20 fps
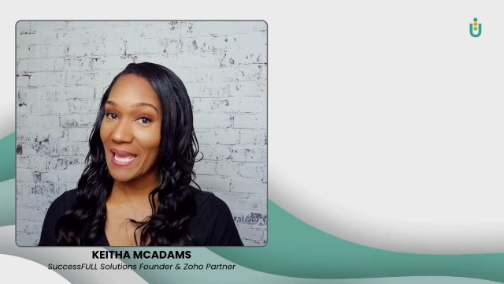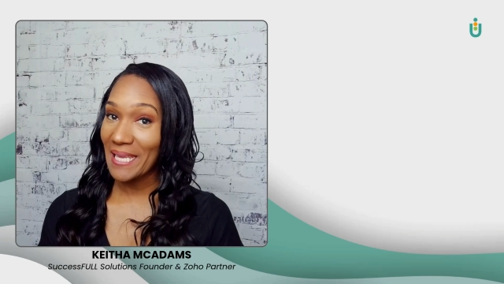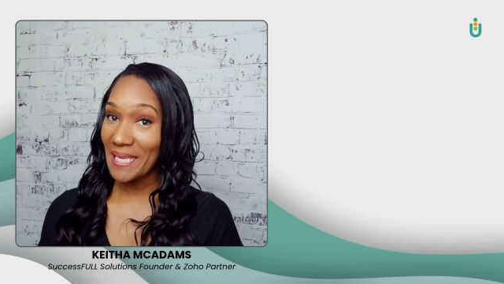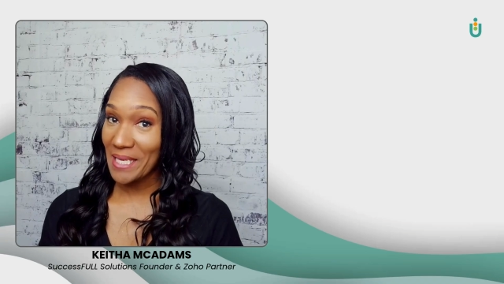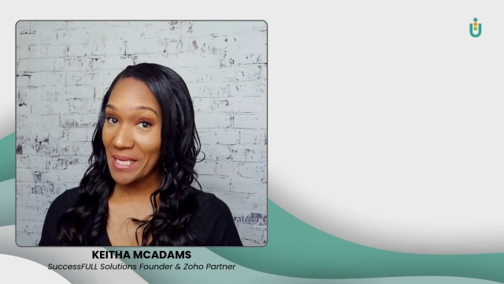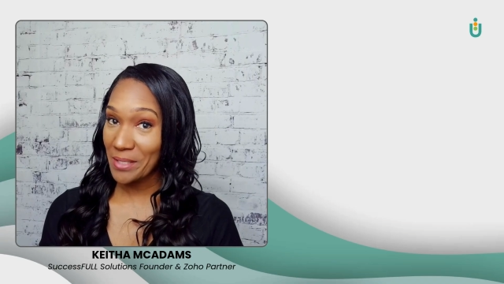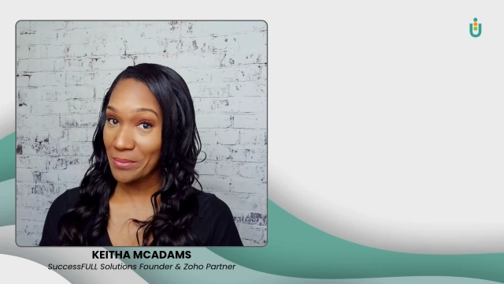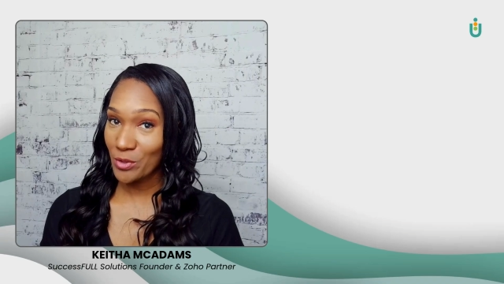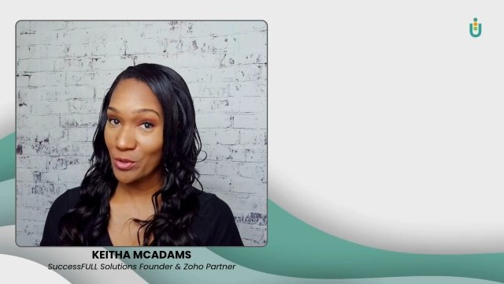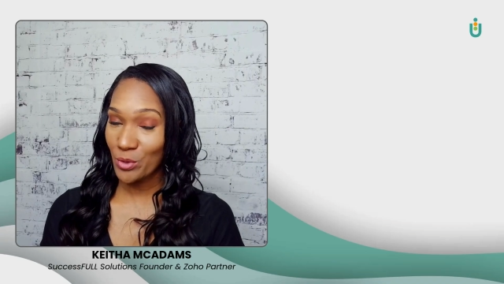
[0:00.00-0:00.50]

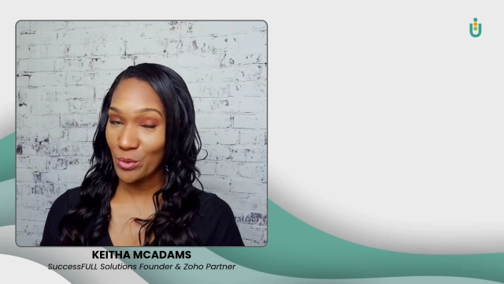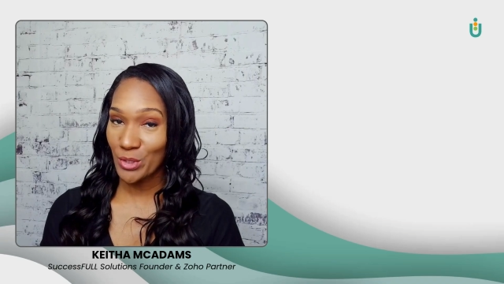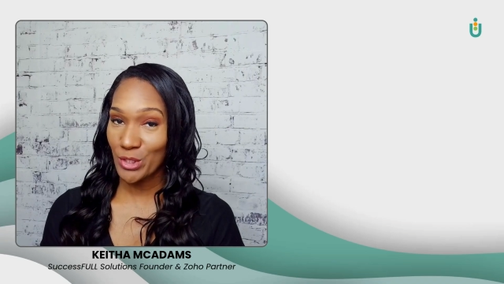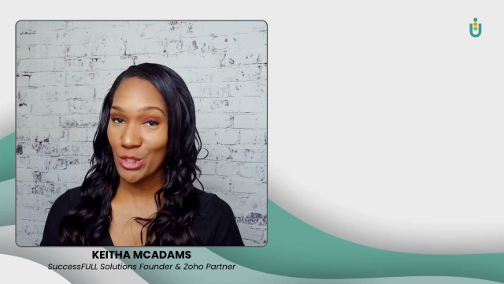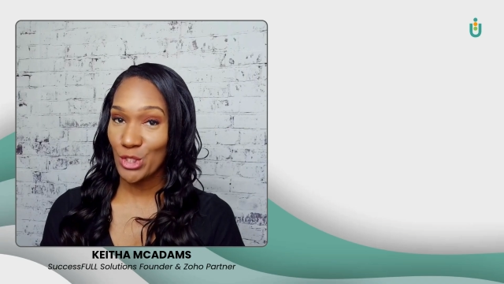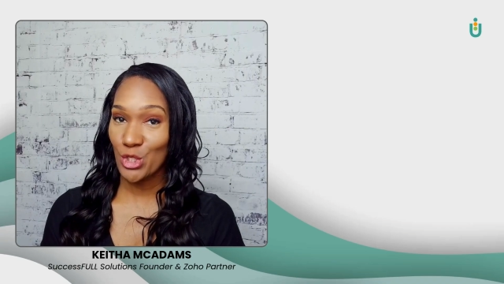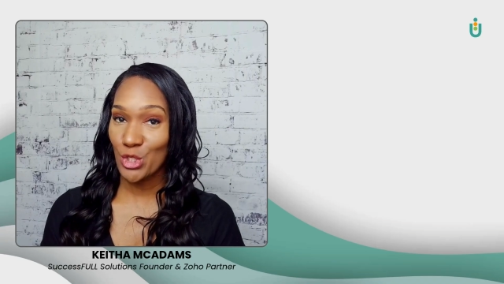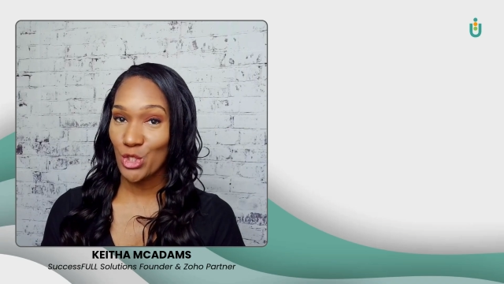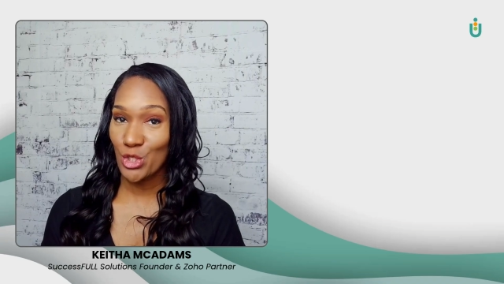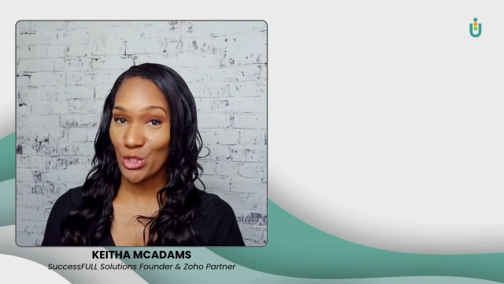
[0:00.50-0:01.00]
am going
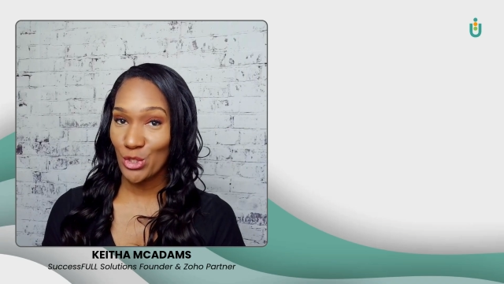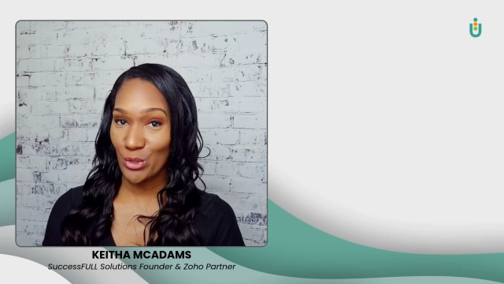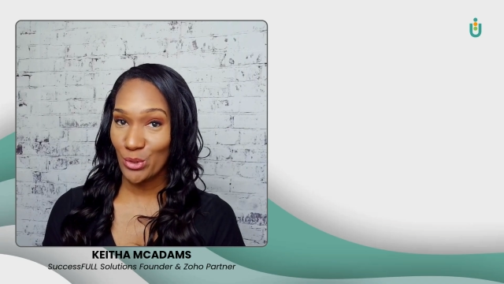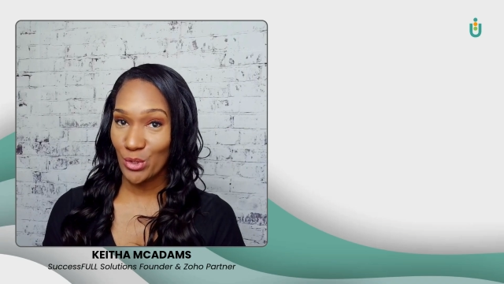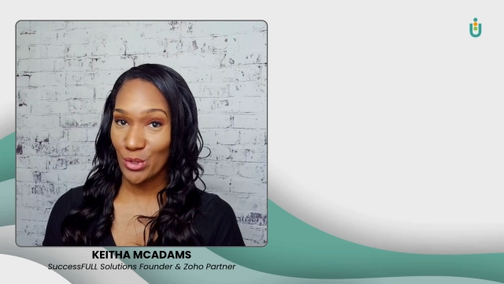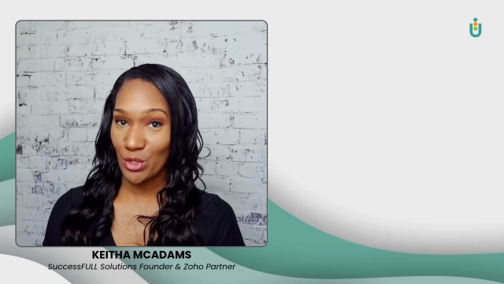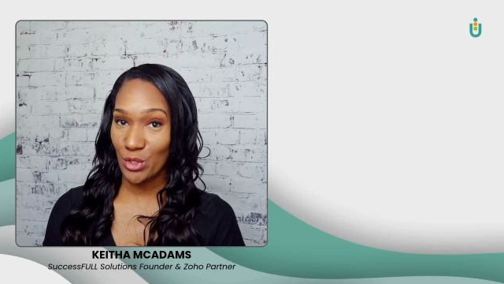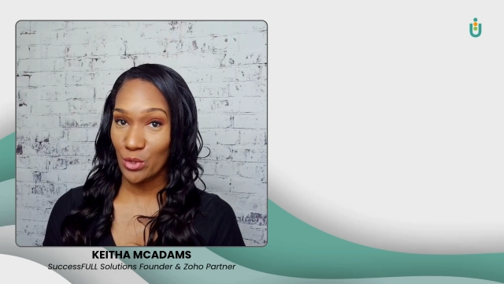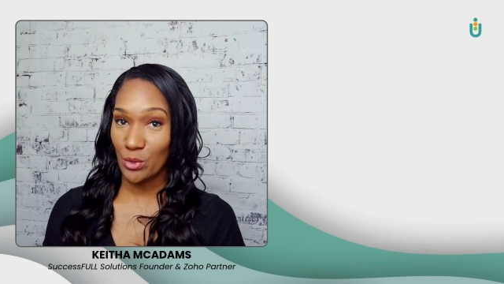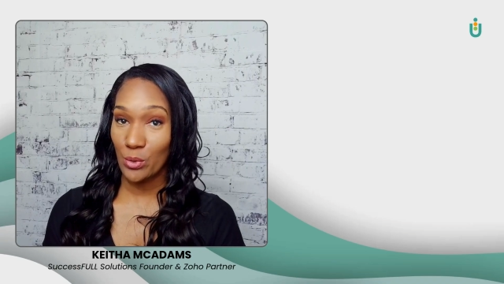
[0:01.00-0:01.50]
to show
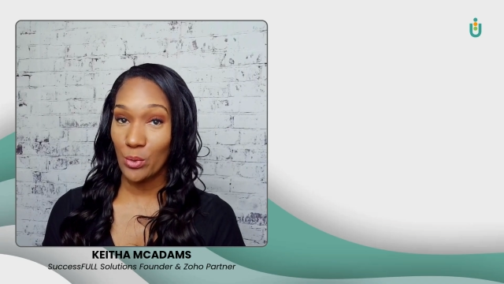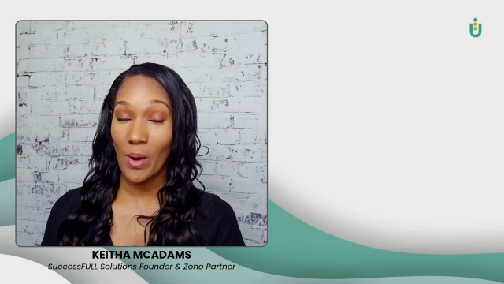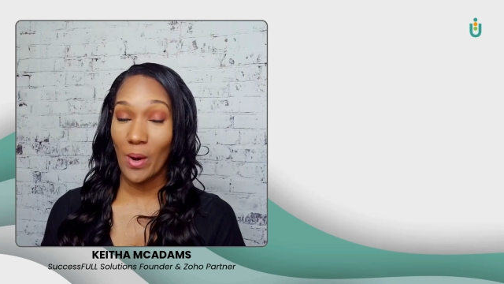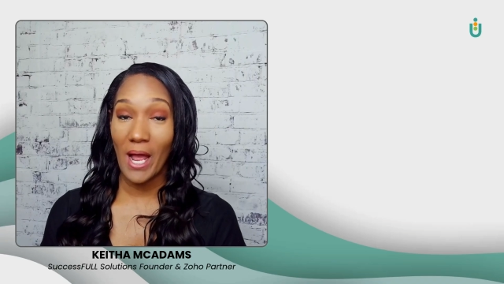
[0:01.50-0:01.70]
you